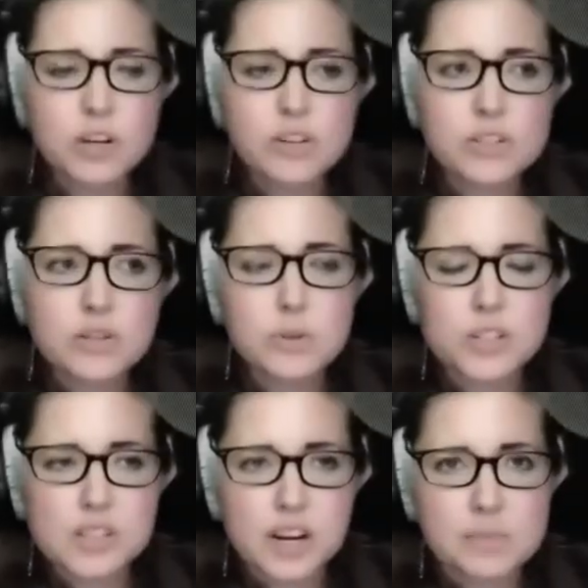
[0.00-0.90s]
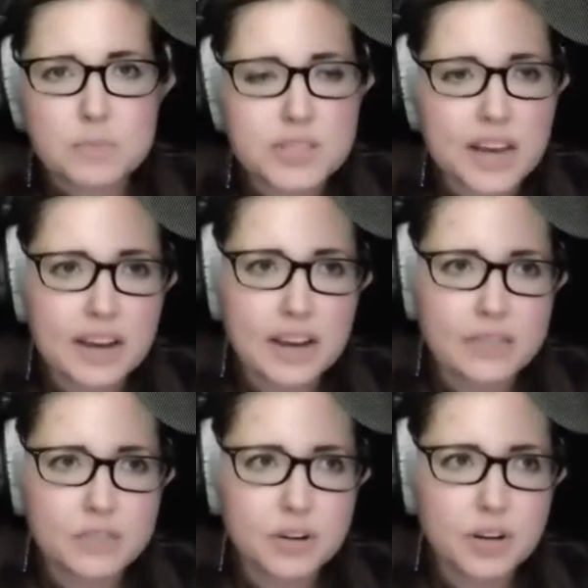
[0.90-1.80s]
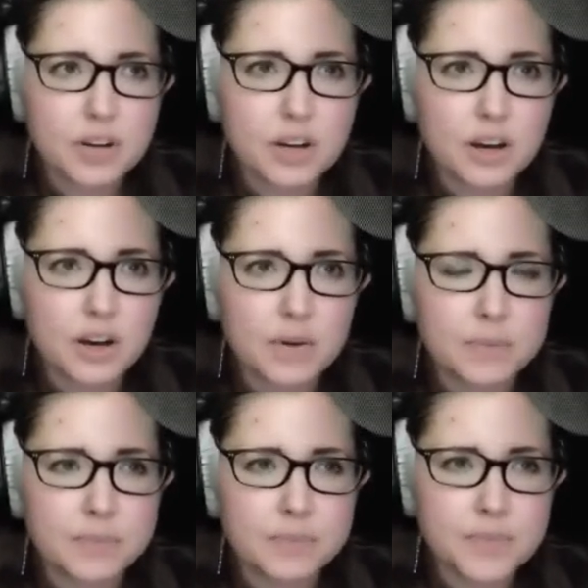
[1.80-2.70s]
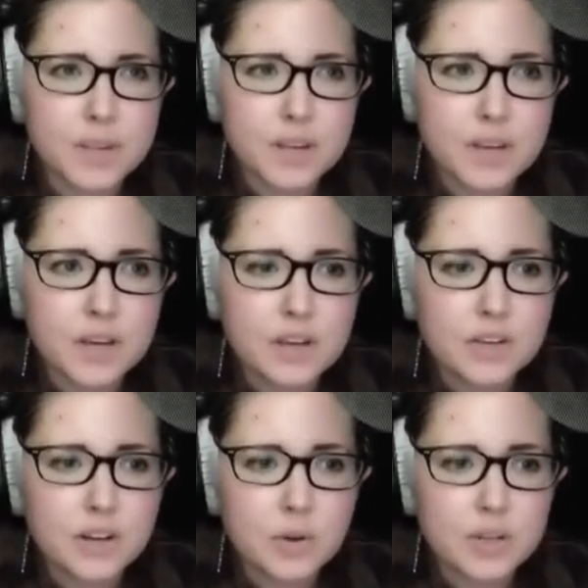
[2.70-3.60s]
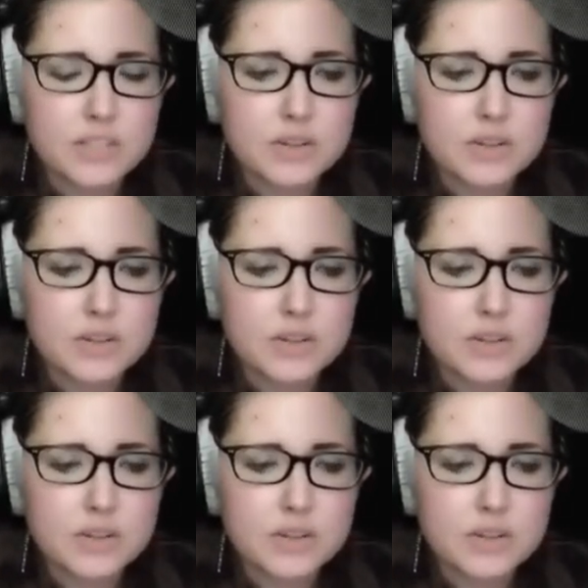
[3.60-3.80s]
super excited. SAG-AFTRA, you know,